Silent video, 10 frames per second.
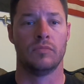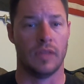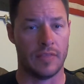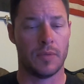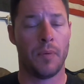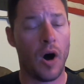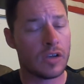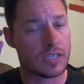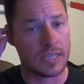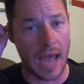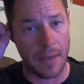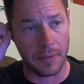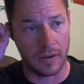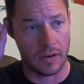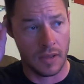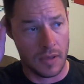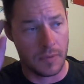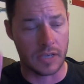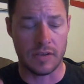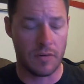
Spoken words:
Let the pauses happen, because